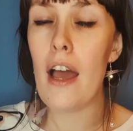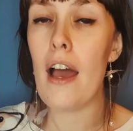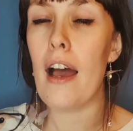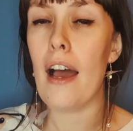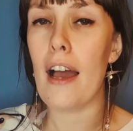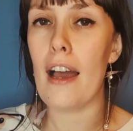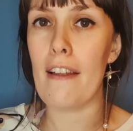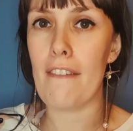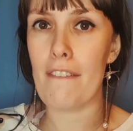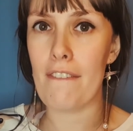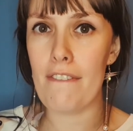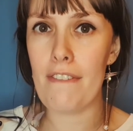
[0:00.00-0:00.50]

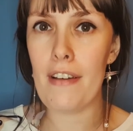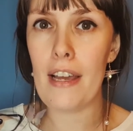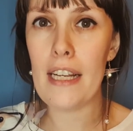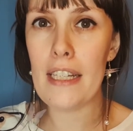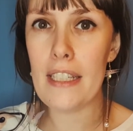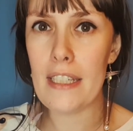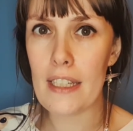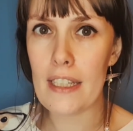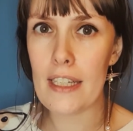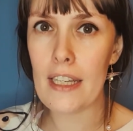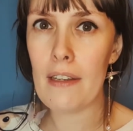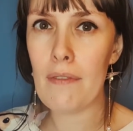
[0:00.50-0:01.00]
And
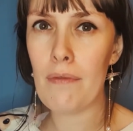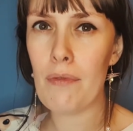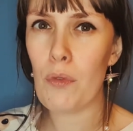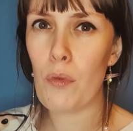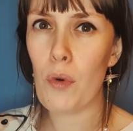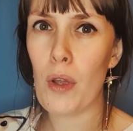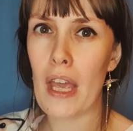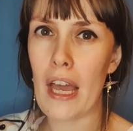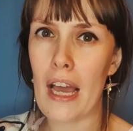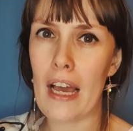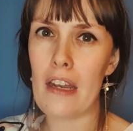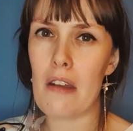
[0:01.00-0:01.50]
finally, we
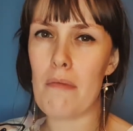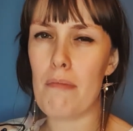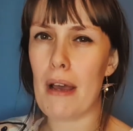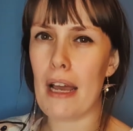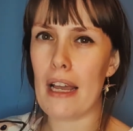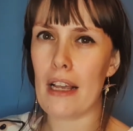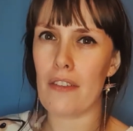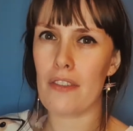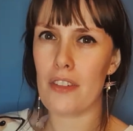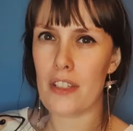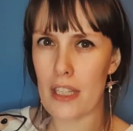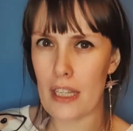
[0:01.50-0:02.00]
had a bag
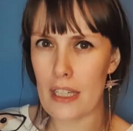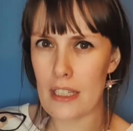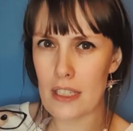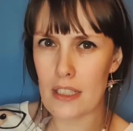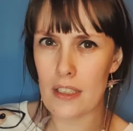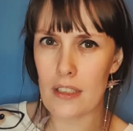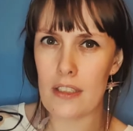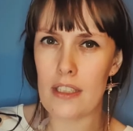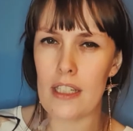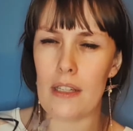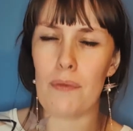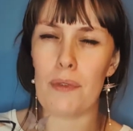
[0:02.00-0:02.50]
of
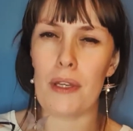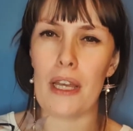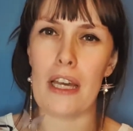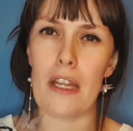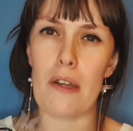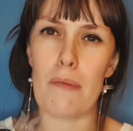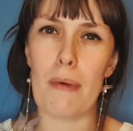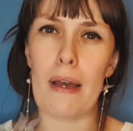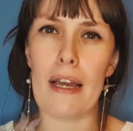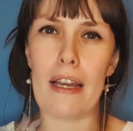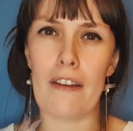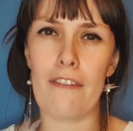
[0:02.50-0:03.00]
Skittles and we had a
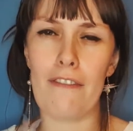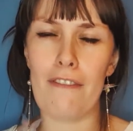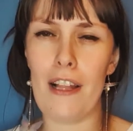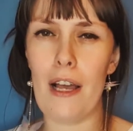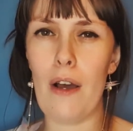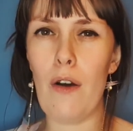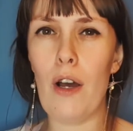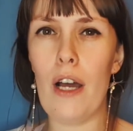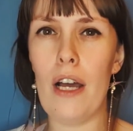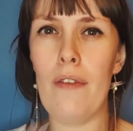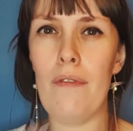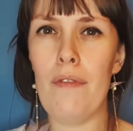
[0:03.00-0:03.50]
bag of
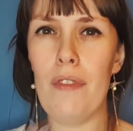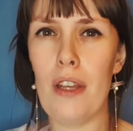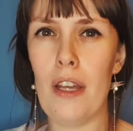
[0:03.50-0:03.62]
flour.